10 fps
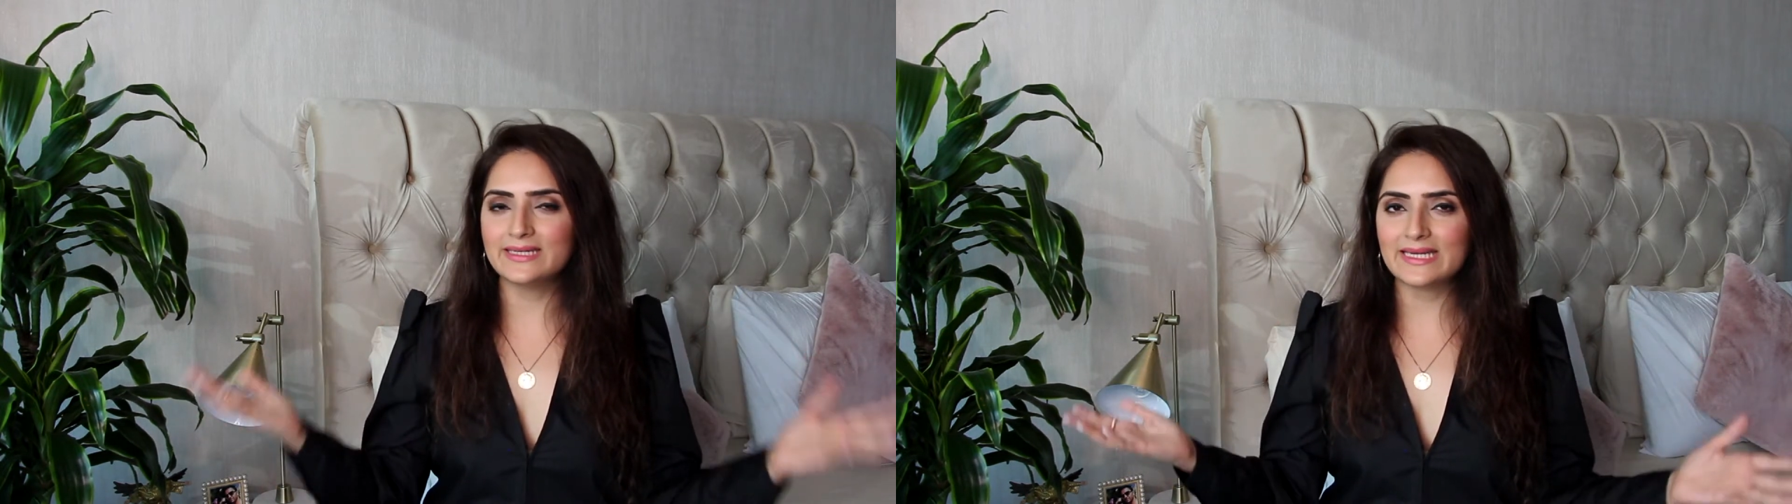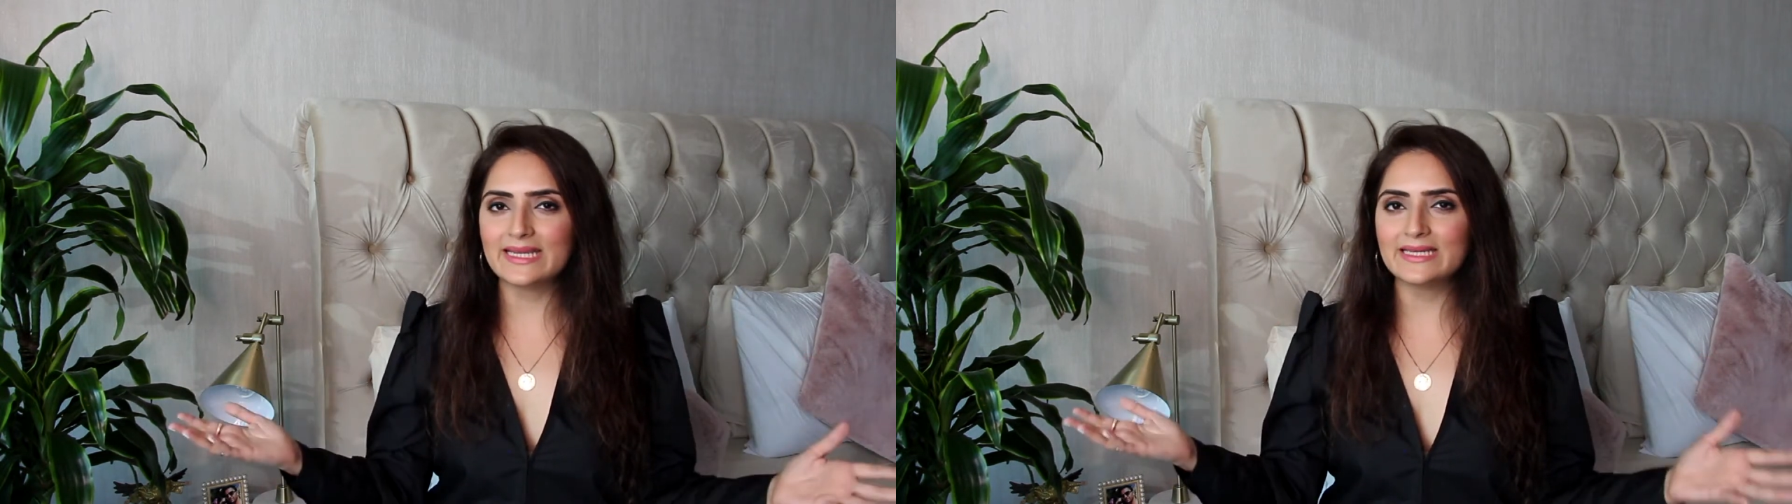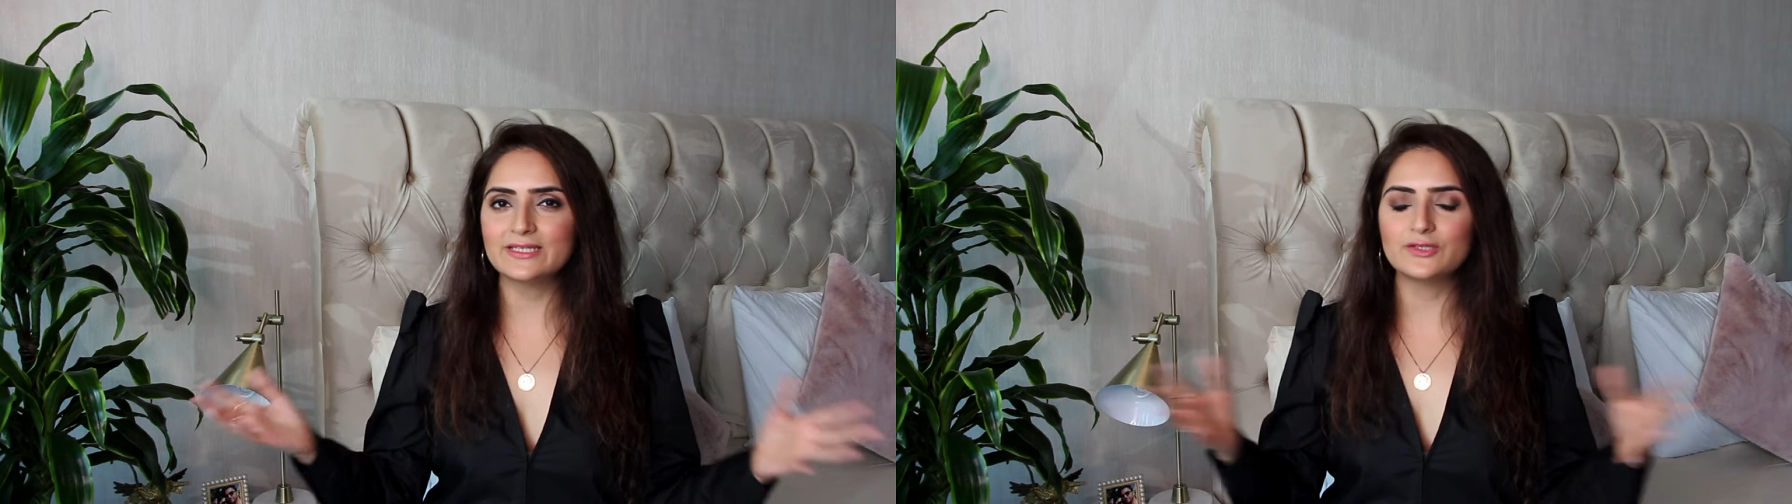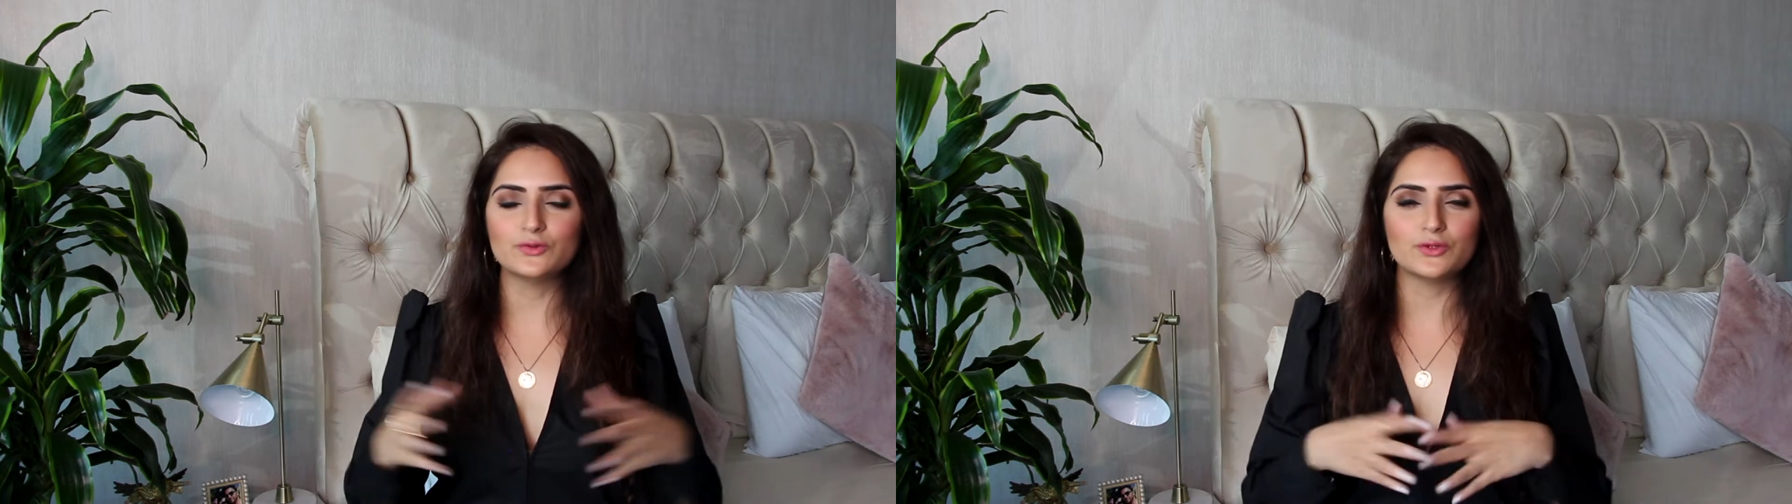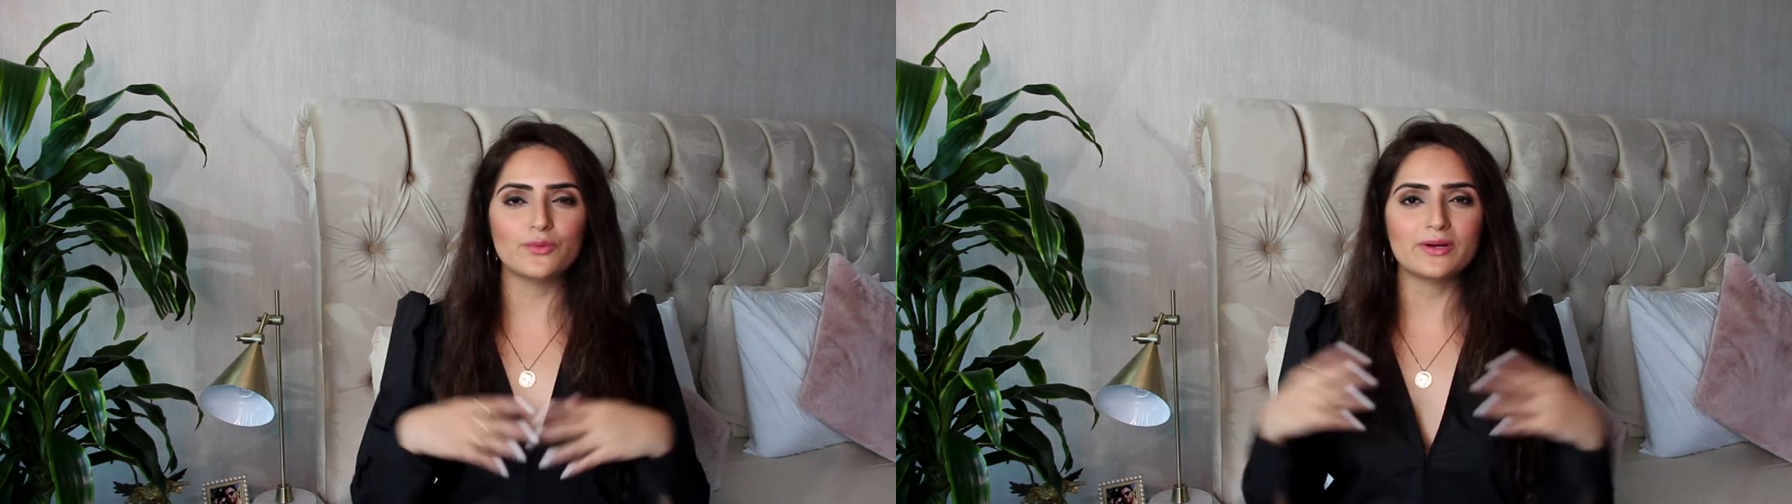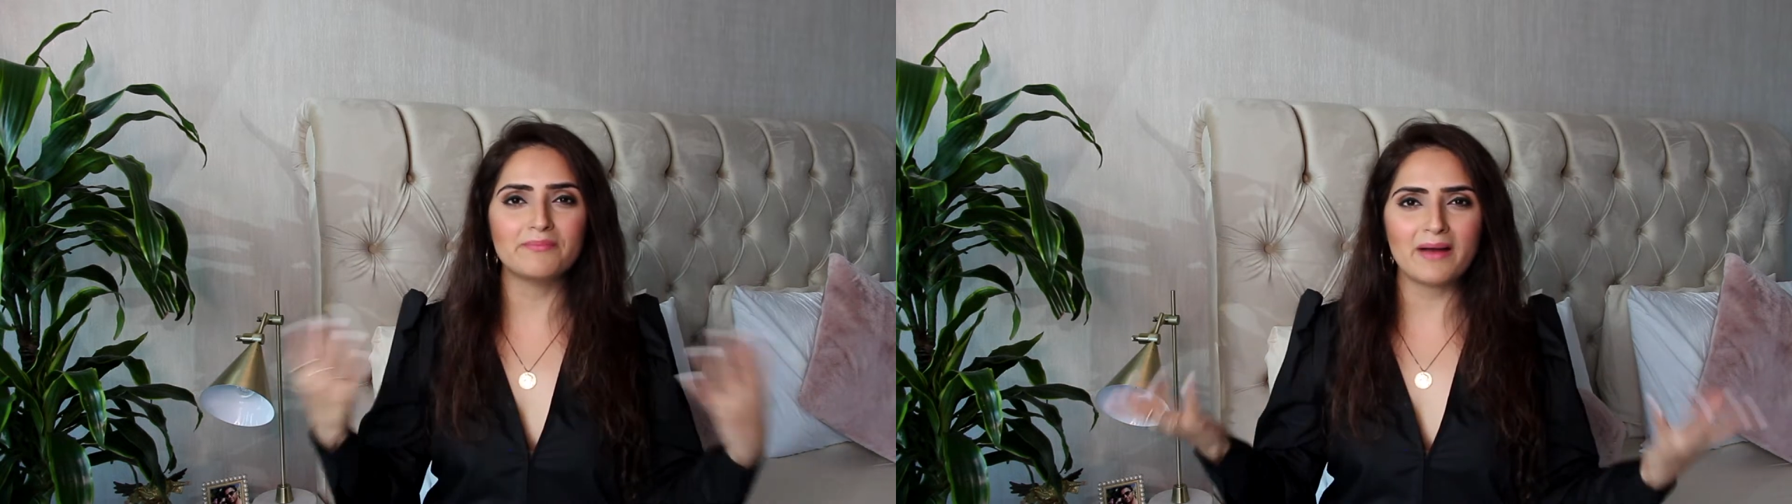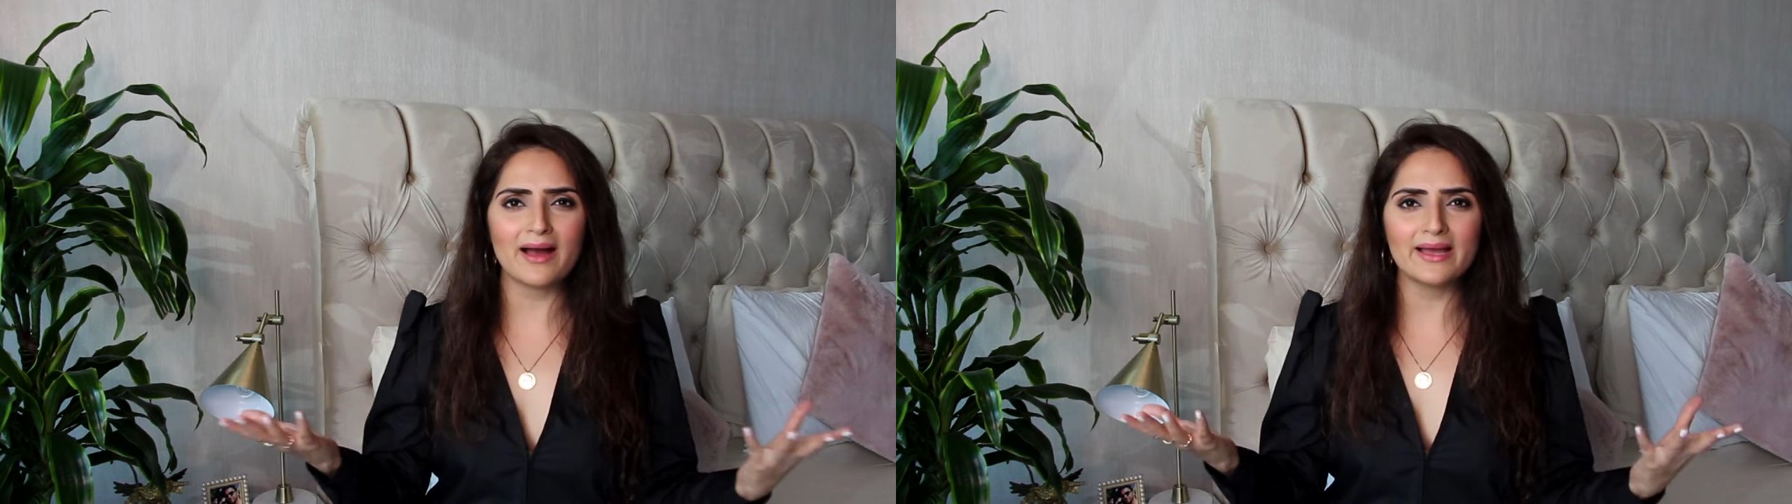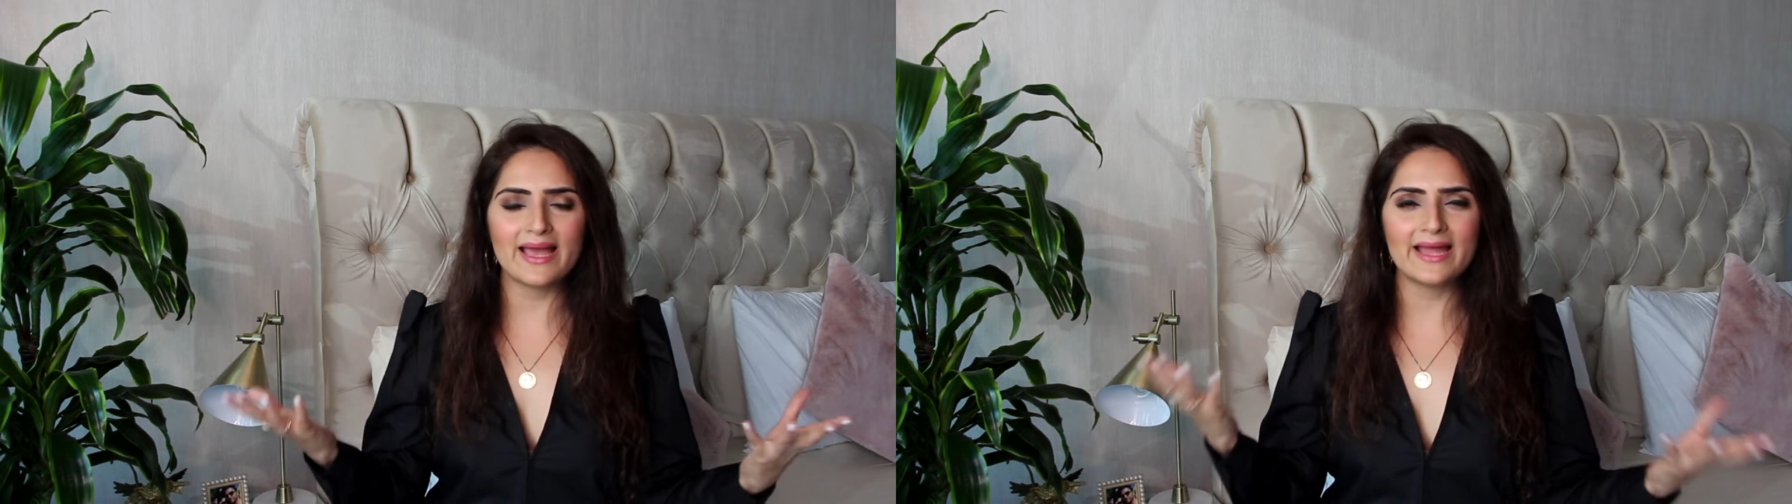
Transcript: need, you don't want to buy,